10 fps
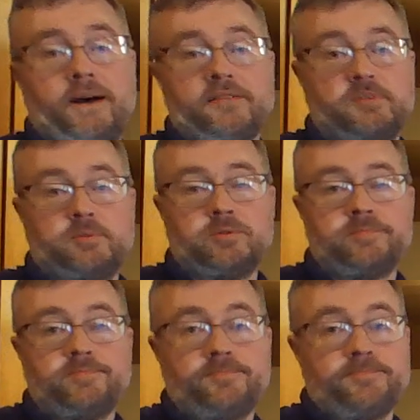possible.
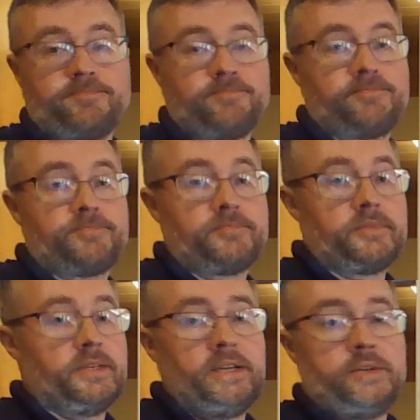
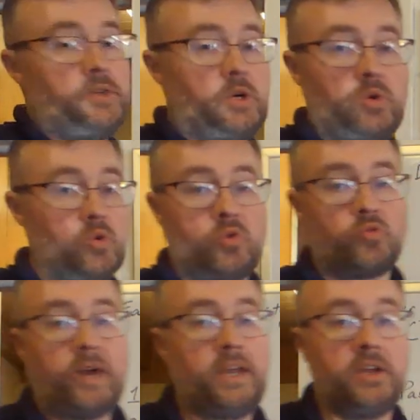No
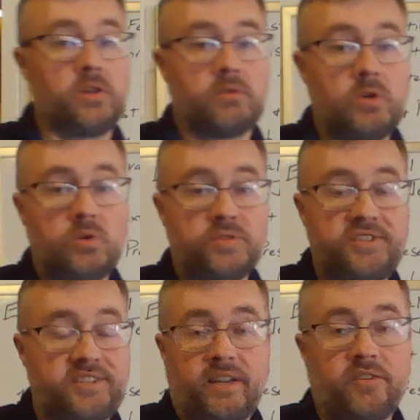regular old
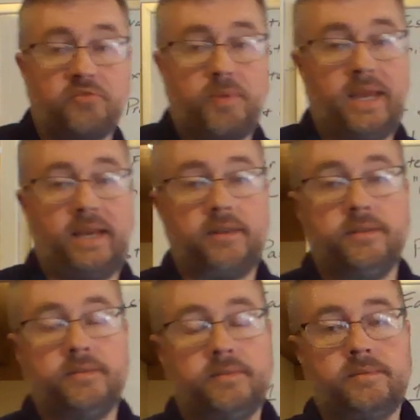Son of Man